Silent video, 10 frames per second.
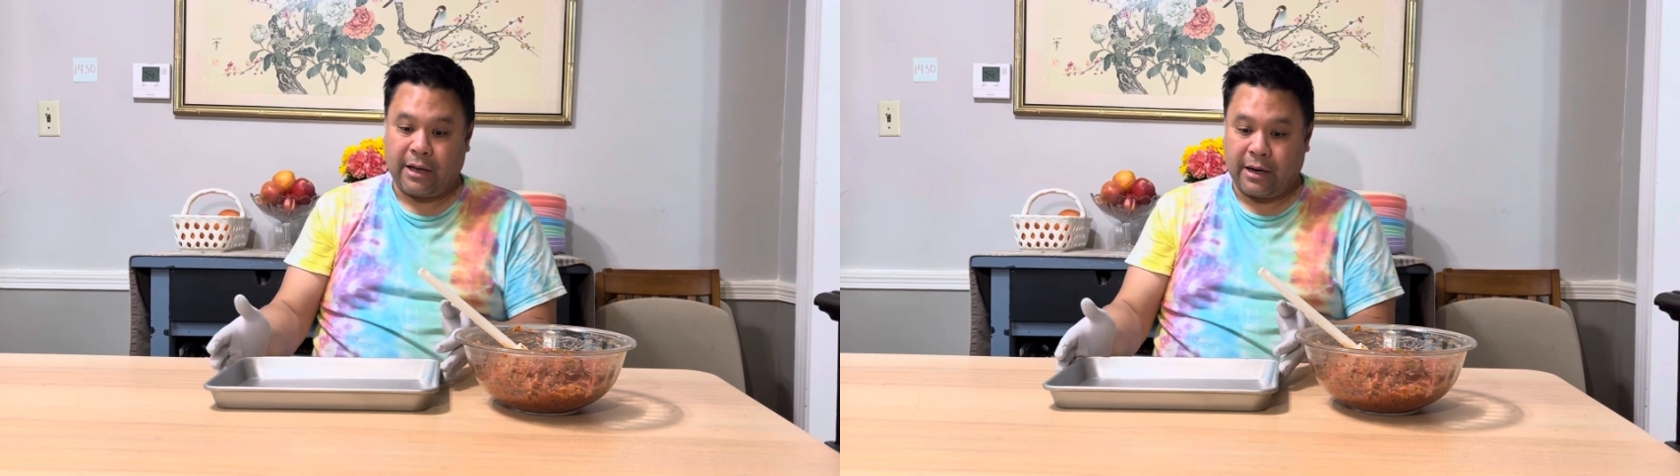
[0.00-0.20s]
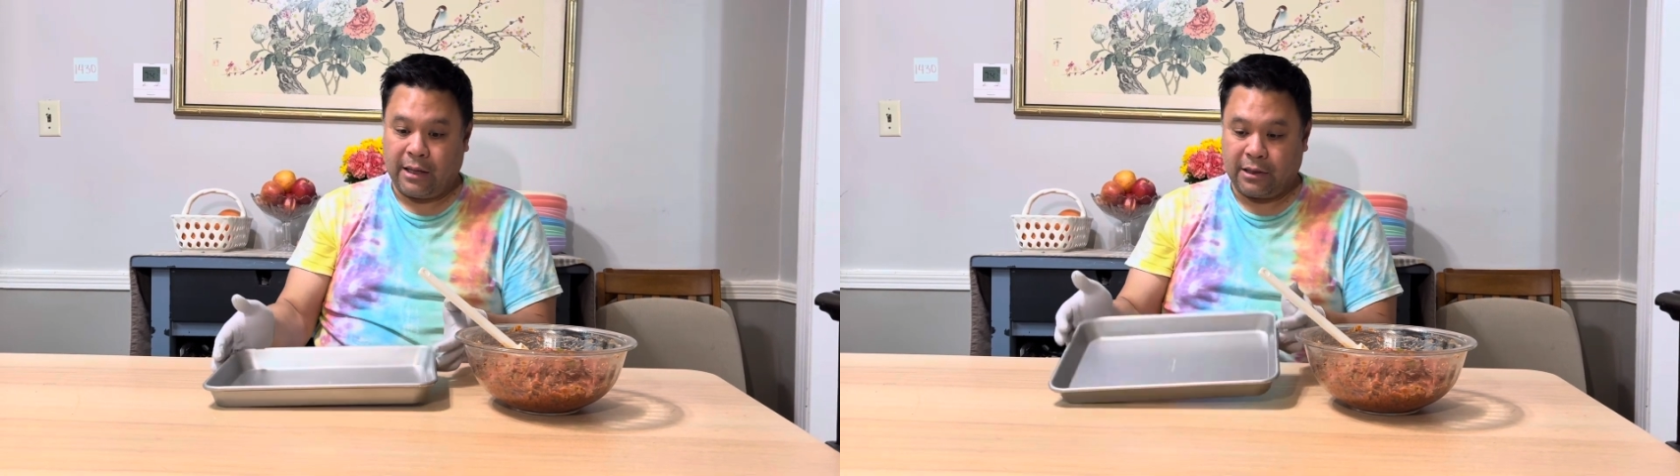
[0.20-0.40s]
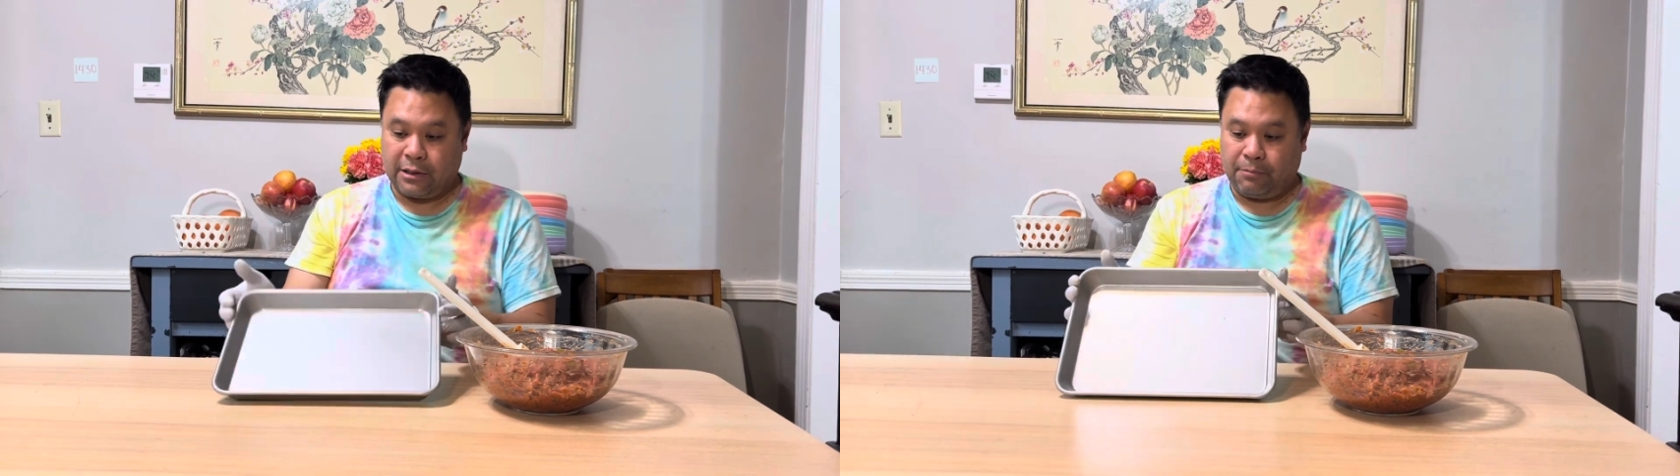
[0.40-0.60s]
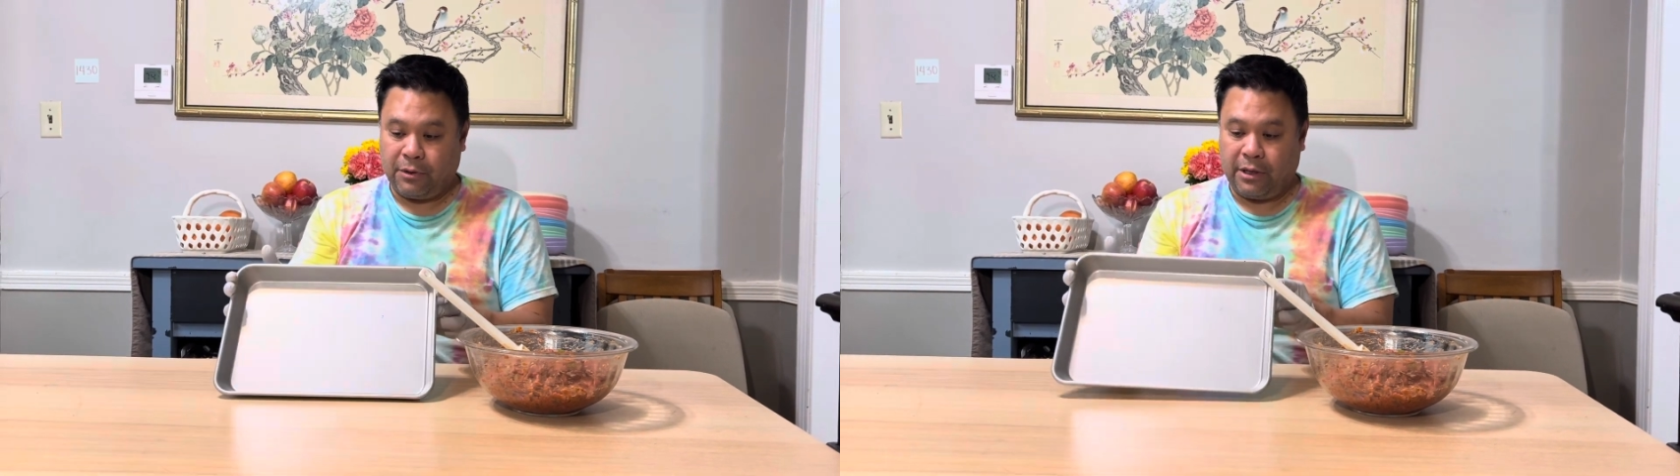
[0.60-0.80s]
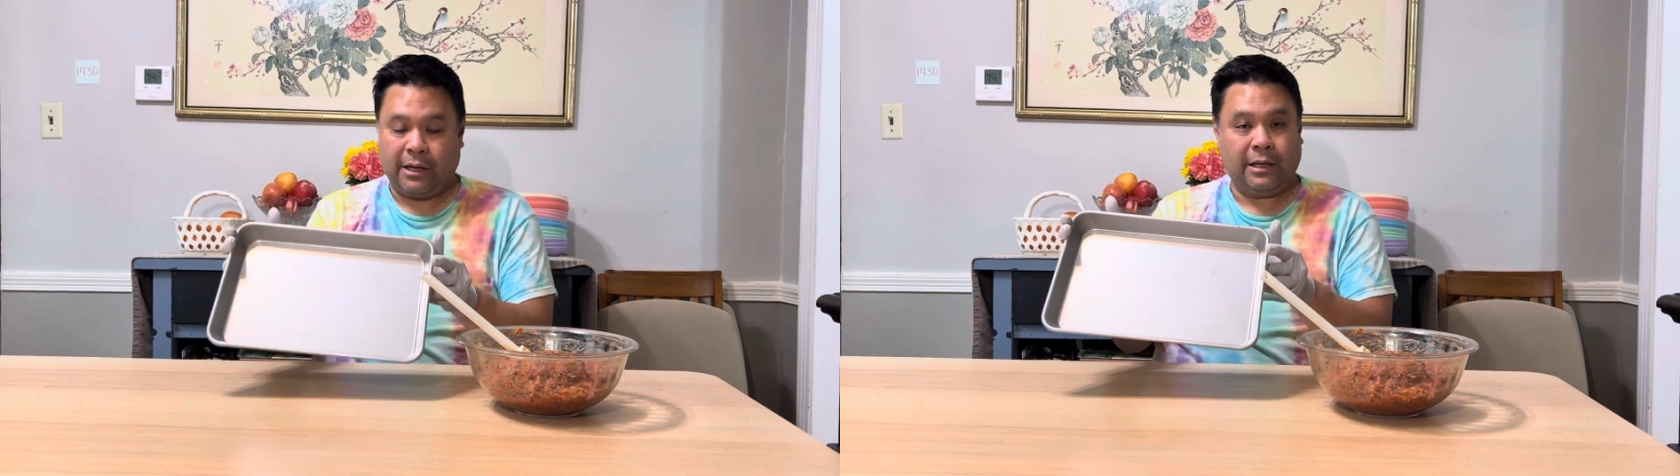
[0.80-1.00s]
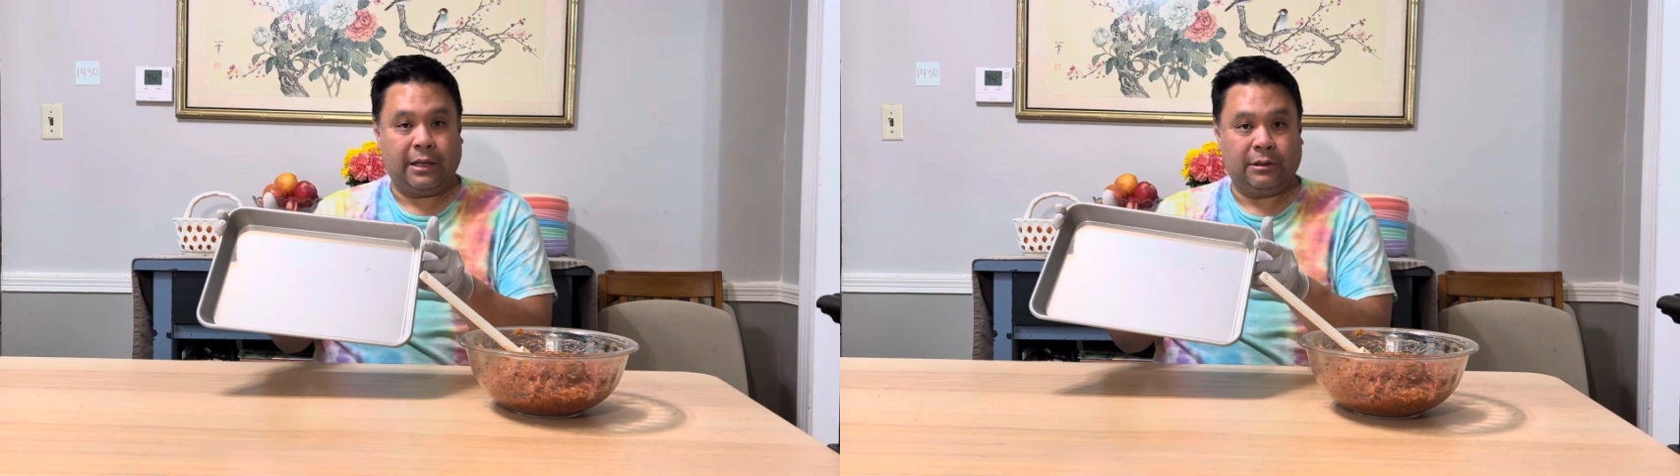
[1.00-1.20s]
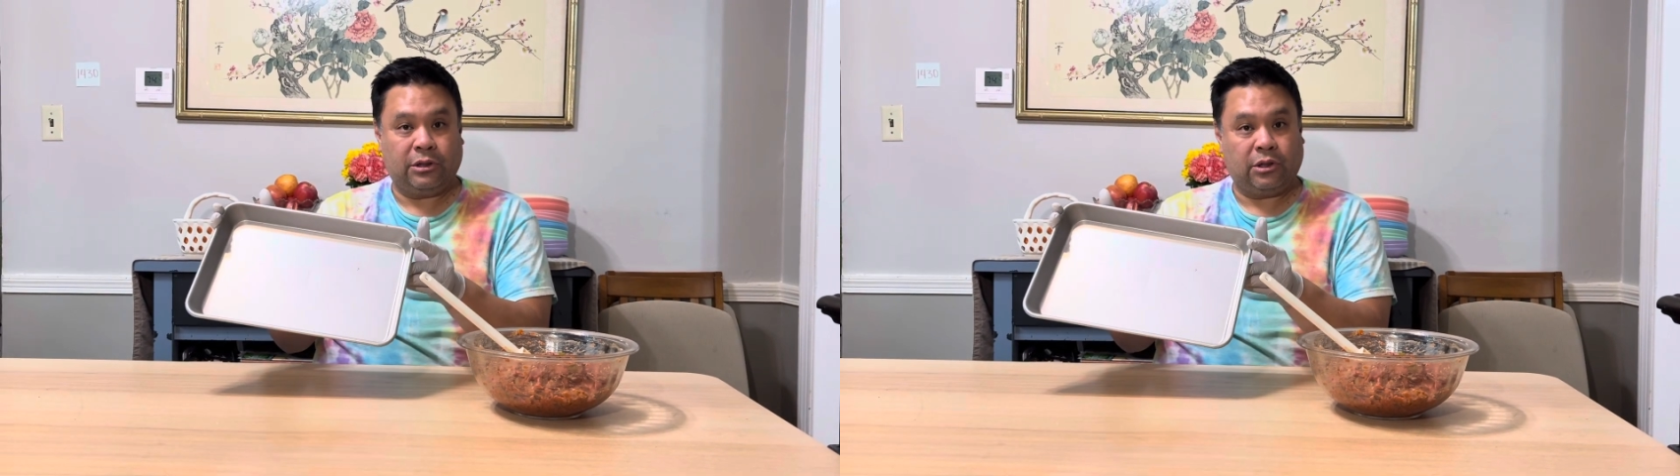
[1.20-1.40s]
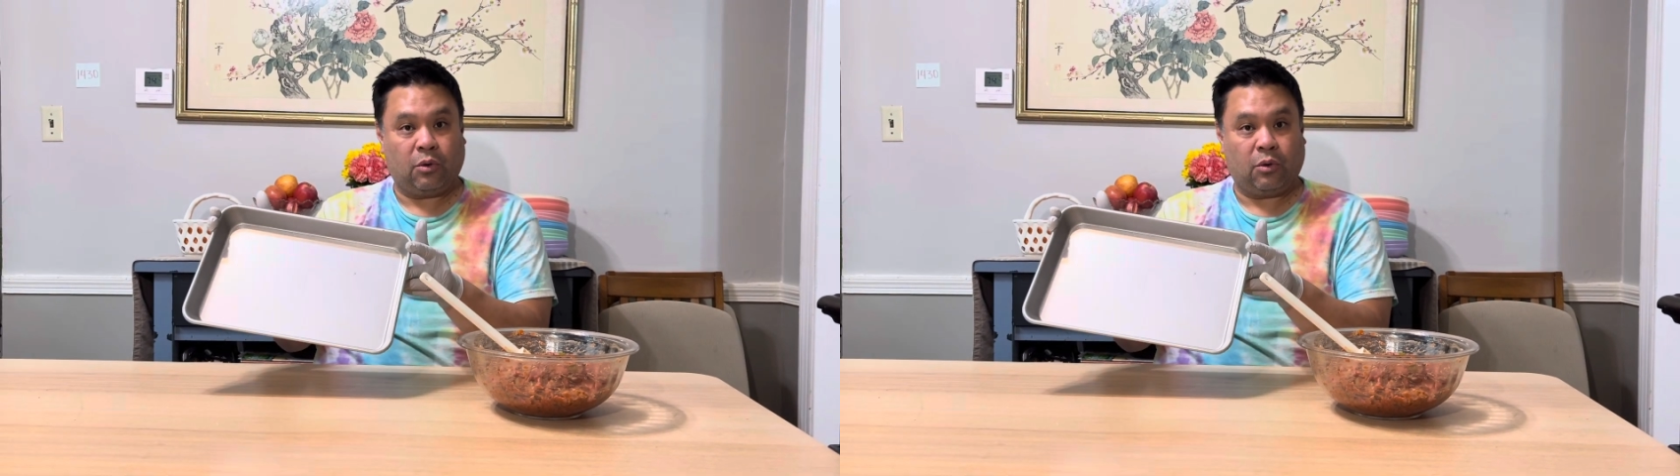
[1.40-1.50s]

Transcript: I like to put it in just a